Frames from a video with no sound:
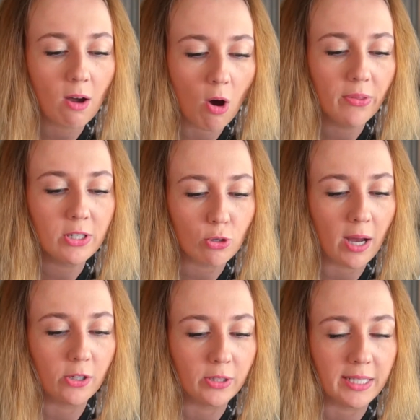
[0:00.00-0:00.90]
all the
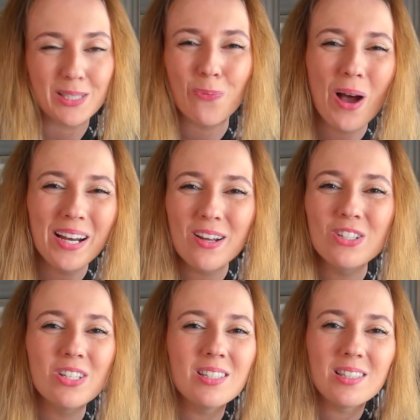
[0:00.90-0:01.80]
dry ingredients. Why not
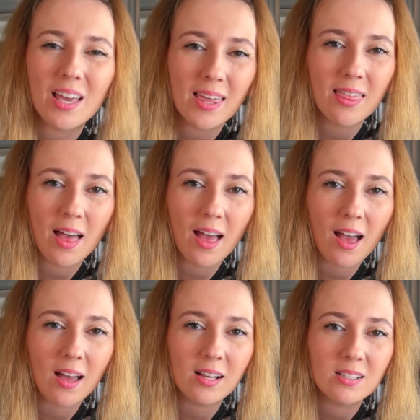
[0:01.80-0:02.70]
just say
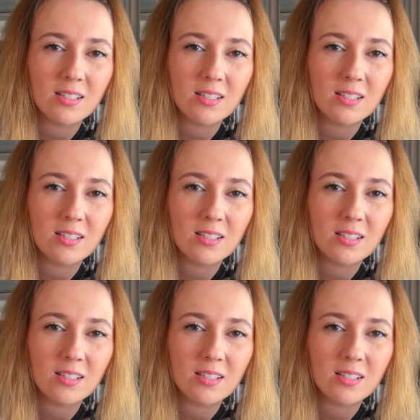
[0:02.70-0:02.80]
that?